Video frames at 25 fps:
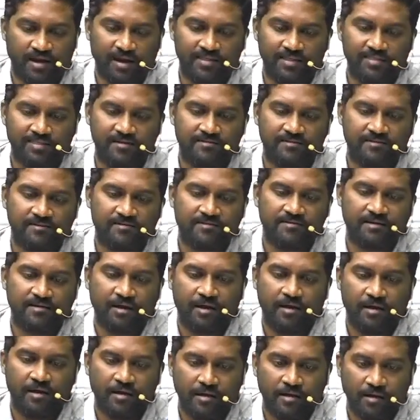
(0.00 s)
Again this is
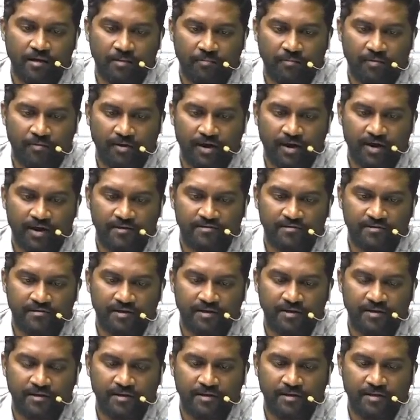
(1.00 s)
a Monad
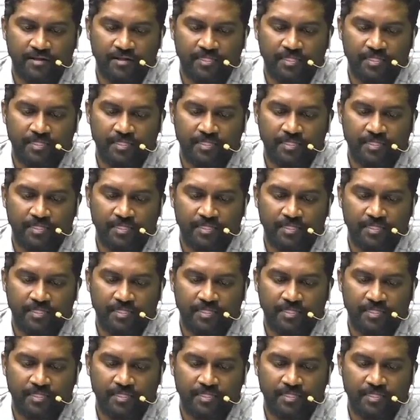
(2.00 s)
sign.